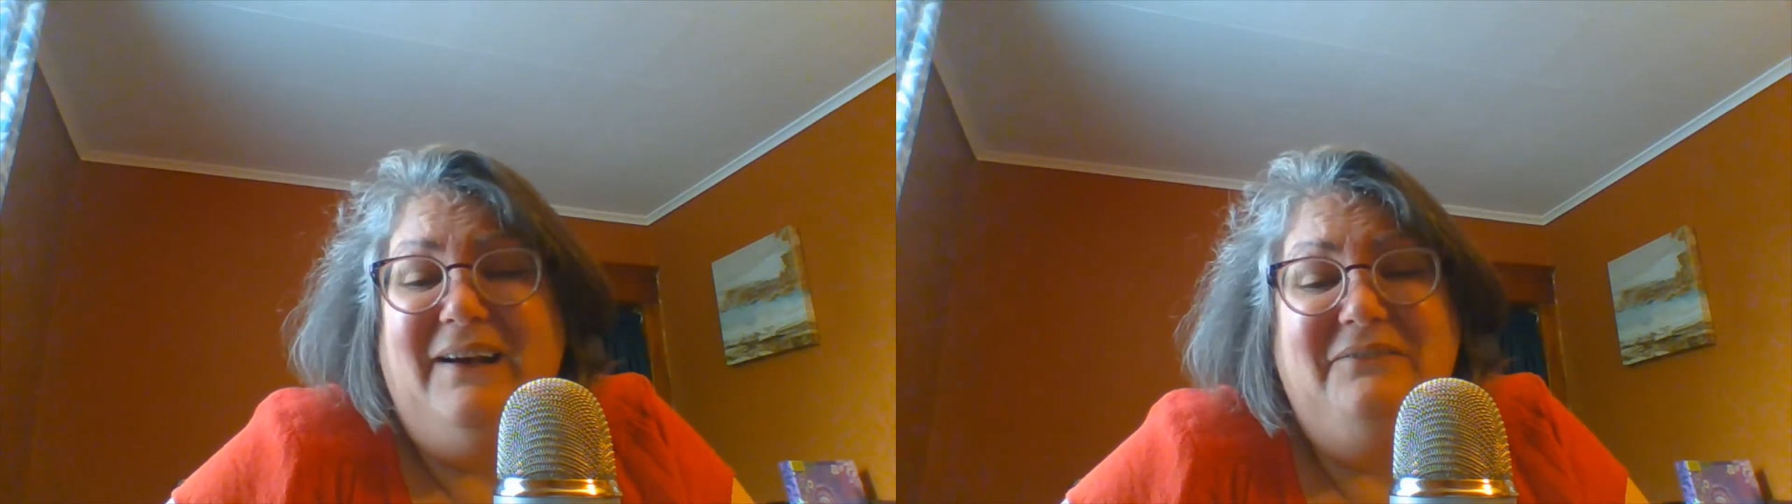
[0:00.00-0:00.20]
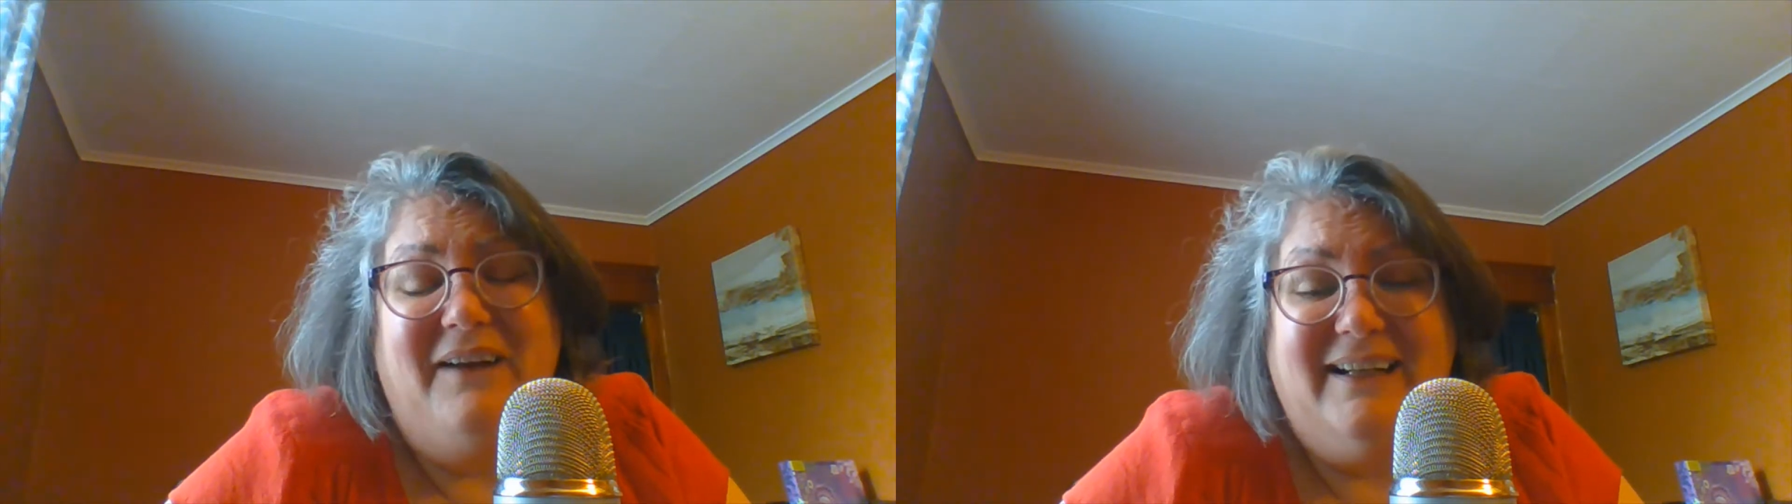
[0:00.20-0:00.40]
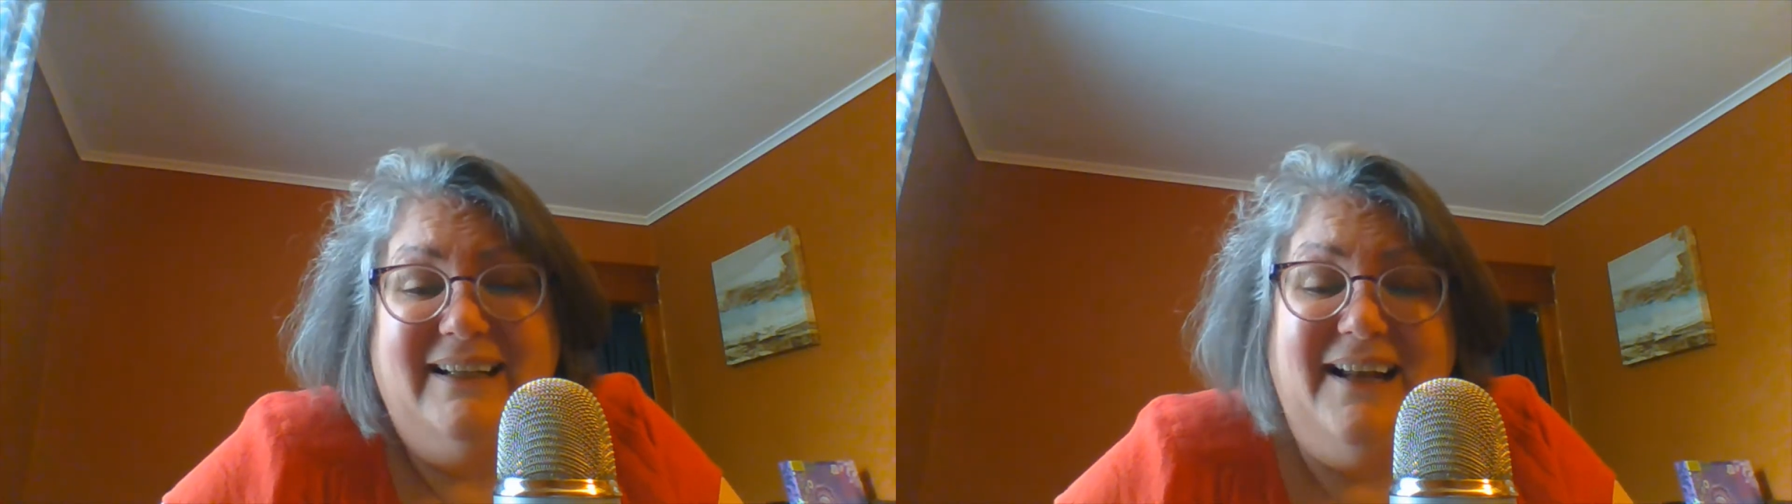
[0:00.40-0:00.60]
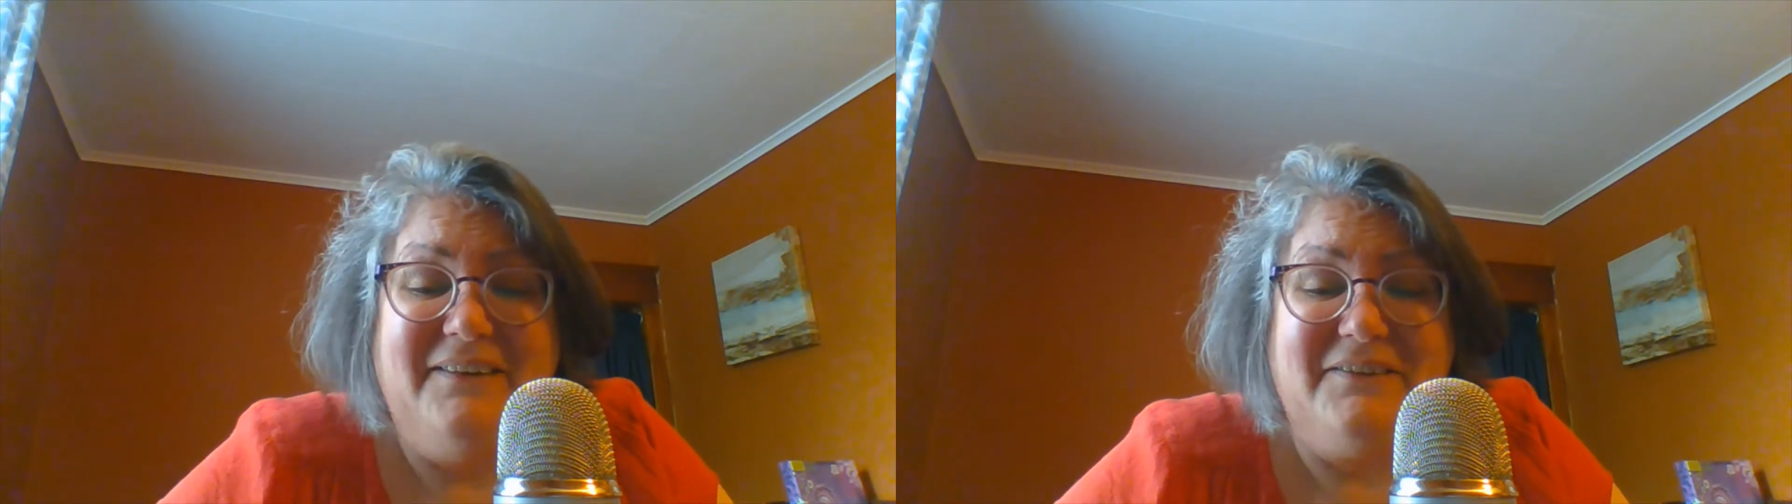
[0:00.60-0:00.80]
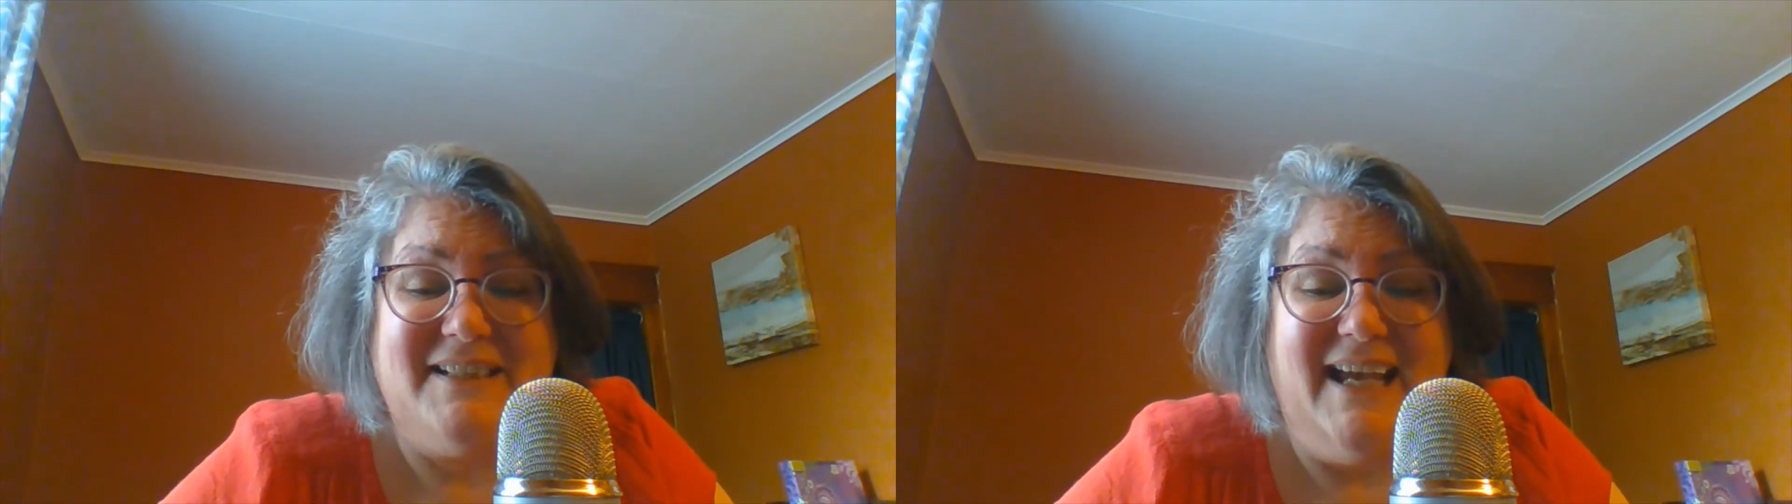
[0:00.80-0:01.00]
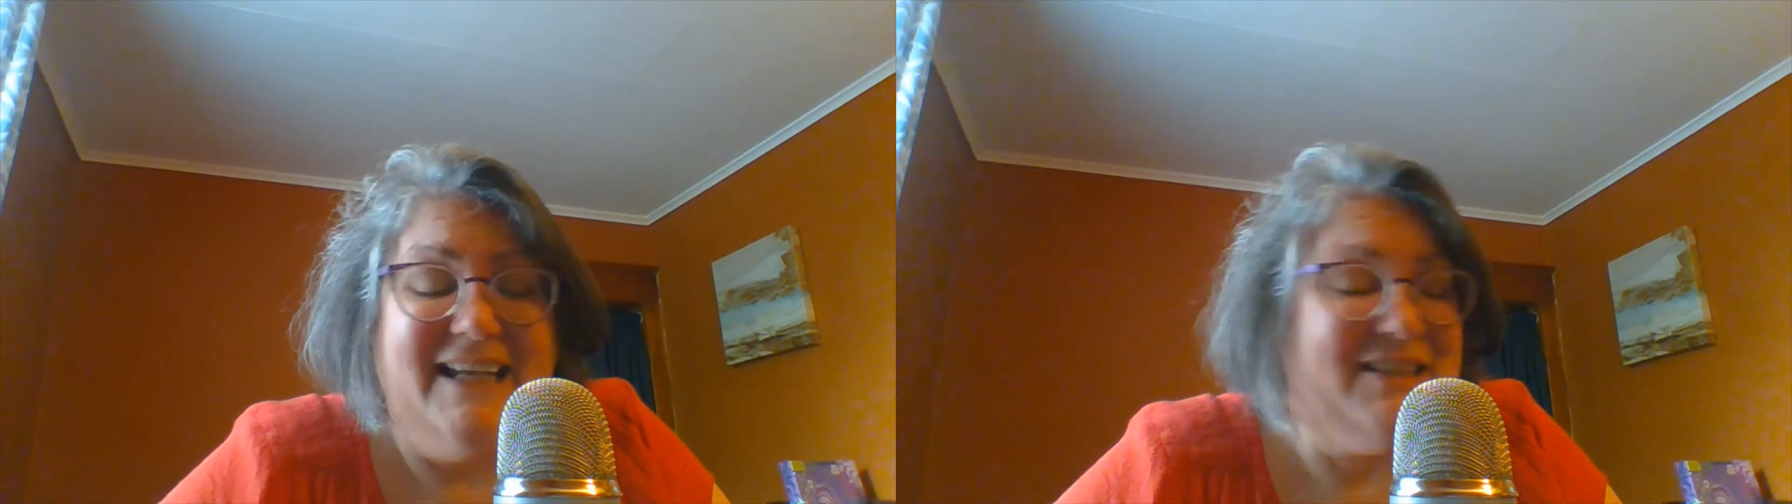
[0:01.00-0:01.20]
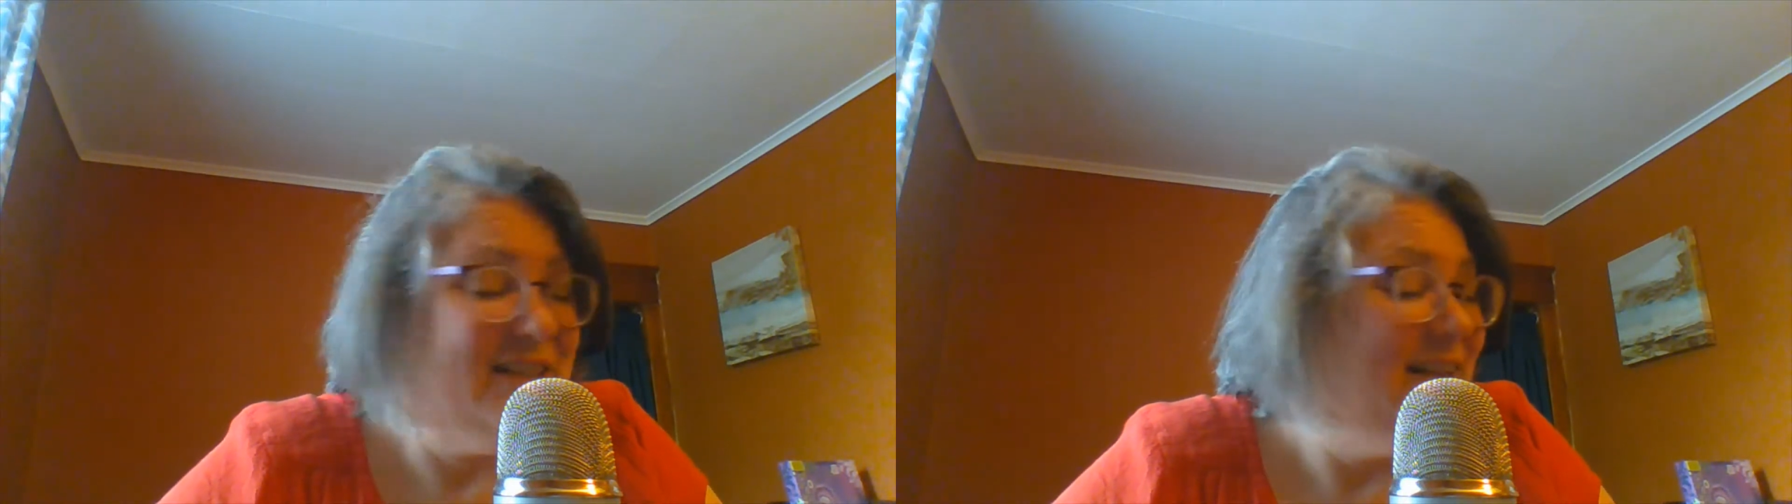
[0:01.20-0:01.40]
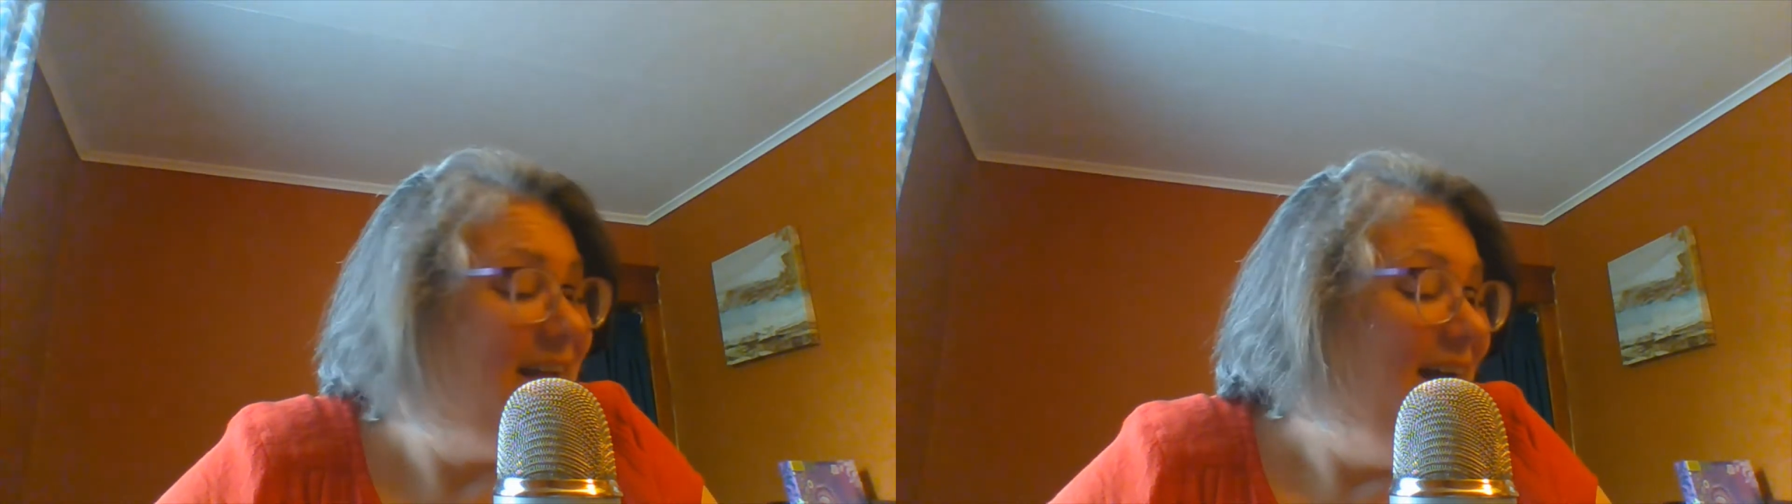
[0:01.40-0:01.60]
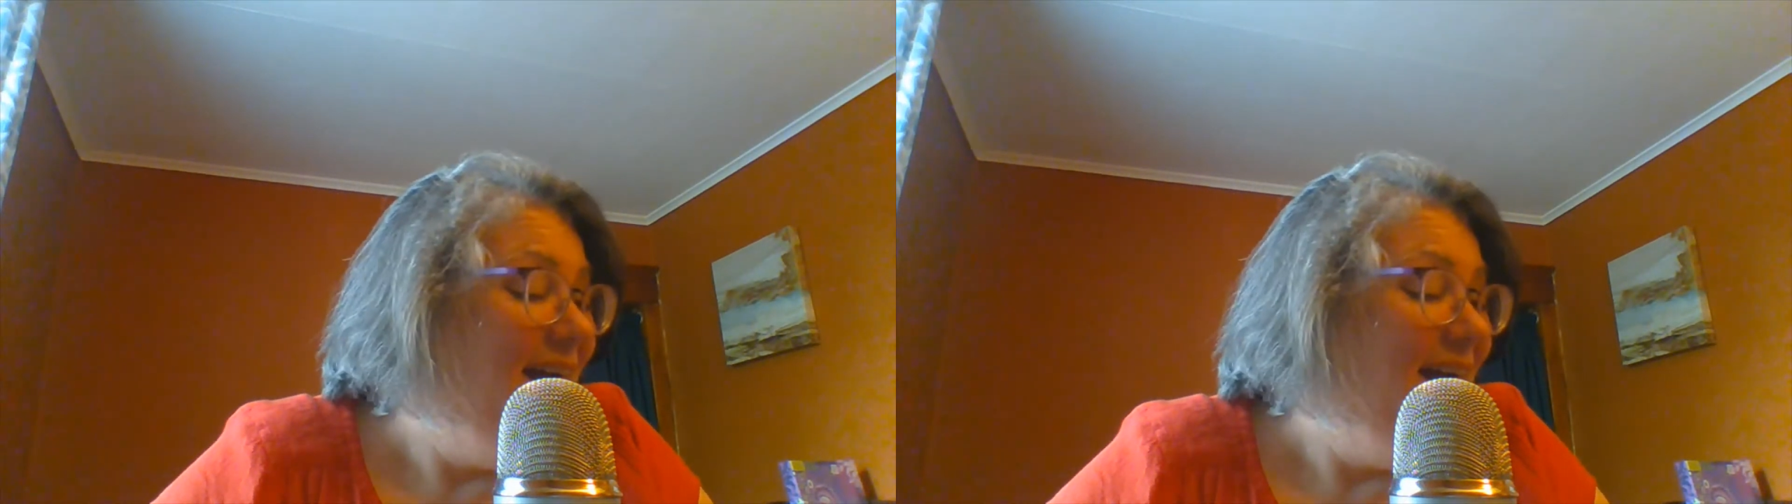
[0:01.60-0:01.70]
off on another tangent.